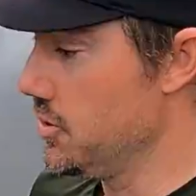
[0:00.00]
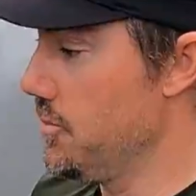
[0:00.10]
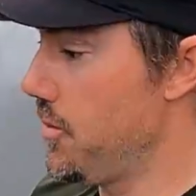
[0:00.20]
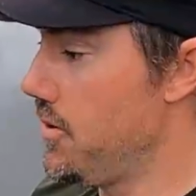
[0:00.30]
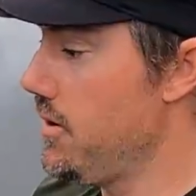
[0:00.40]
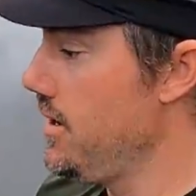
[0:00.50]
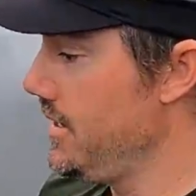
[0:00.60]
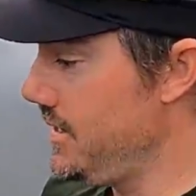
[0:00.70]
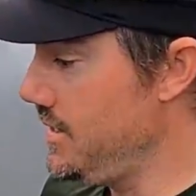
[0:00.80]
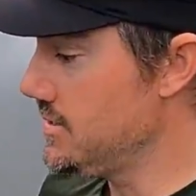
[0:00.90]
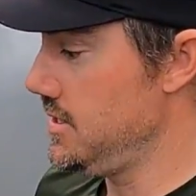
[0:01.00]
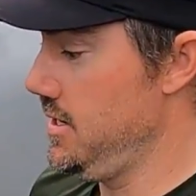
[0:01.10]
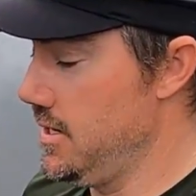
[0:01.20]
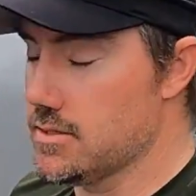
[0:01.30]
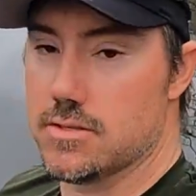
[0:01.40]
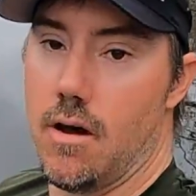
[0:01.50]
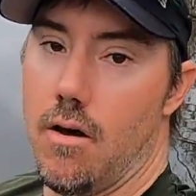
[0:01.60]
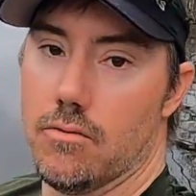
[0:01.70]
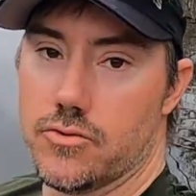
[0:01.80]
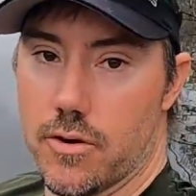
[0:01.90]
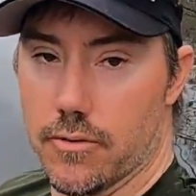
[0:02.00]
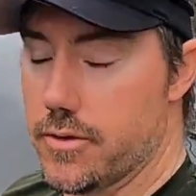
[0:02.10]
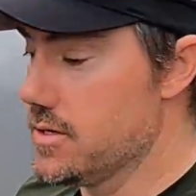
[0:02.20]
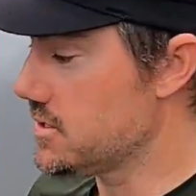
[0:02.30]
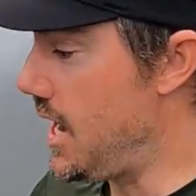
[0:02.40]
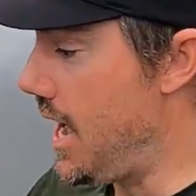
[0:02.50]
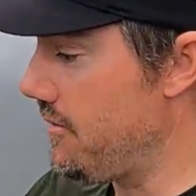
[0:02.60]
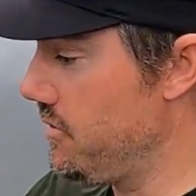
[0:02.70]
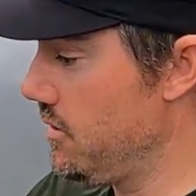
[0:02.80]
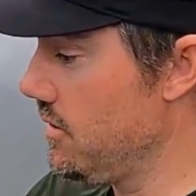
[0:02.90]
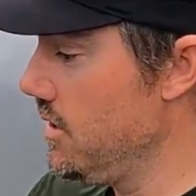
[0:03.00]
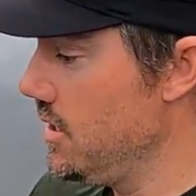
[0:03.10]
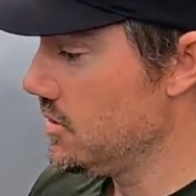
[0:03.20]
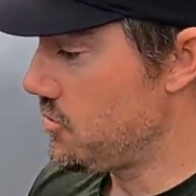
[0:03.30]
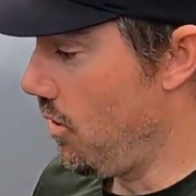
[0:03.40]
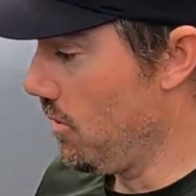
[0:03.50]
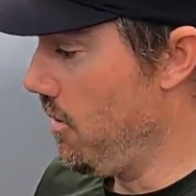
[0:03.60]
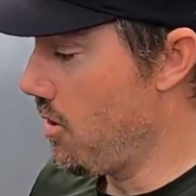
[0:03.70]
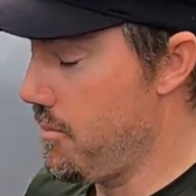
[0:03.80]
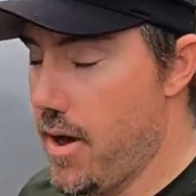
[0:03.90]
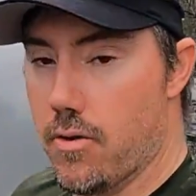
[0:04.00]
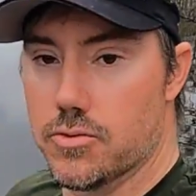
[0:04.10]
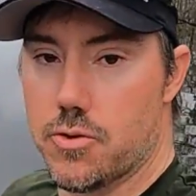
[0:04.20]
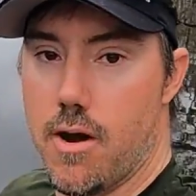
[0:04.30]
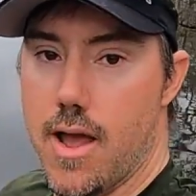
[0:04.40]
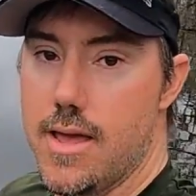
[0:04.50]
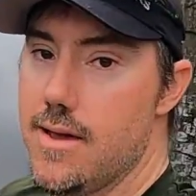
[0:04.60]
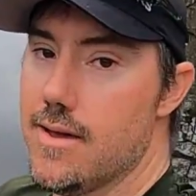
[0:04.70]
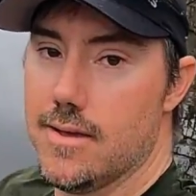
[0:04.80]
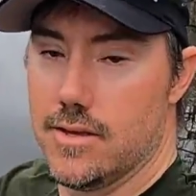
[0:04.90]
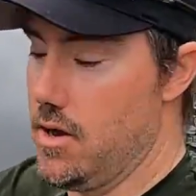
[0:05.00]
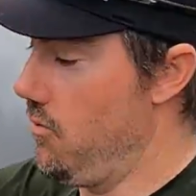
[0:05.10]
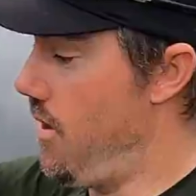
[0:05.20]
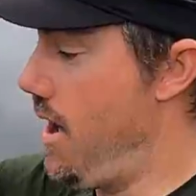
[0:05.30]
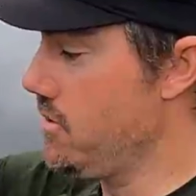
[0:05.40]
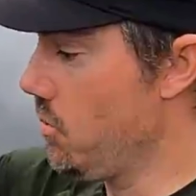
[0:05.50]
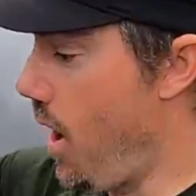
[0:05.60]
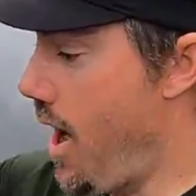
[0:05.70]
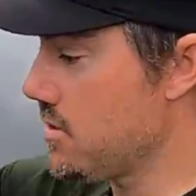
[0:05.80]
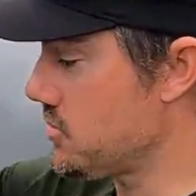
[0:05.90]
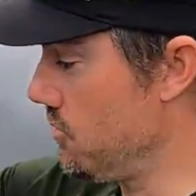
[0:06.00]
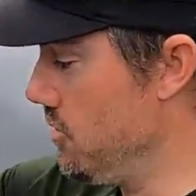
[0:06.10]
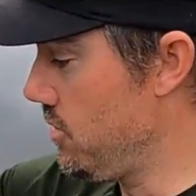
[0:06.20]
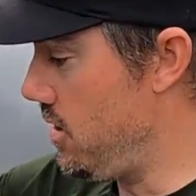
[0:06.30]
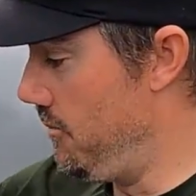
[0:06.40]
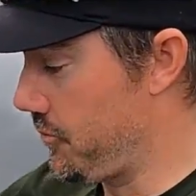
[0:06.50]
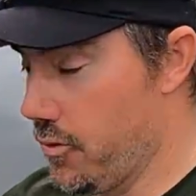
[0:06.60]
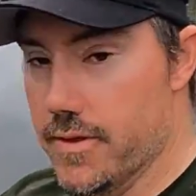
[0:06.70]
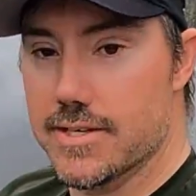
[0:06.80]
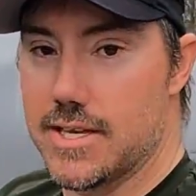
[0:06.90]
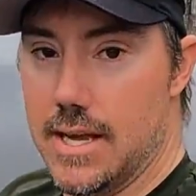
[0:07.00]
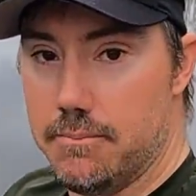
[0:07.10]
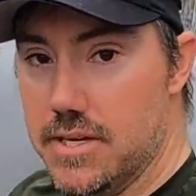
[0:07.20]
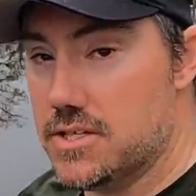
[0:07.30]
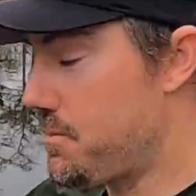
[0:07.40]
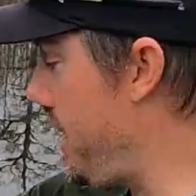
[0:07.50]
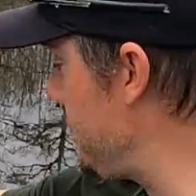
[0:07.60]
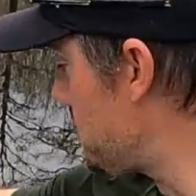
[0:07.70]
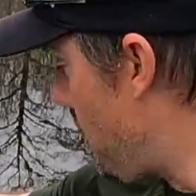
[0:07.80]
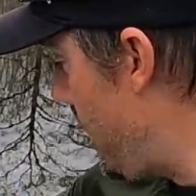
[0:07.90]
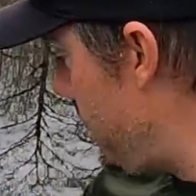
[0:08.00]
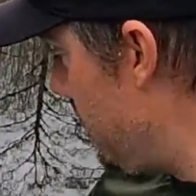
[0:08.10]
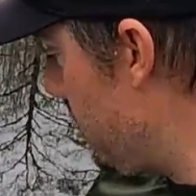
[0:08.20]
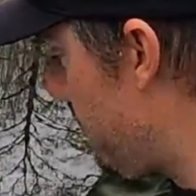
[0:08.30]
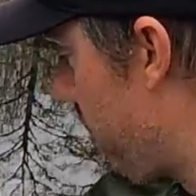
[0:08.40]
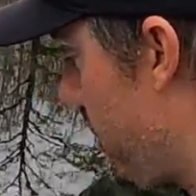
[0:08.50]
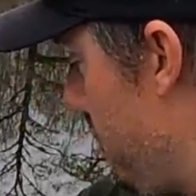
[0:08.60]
super easy install. Drill through the side of your trolling motor pedal tray, you know, route your wires through, come through this empty space right here in the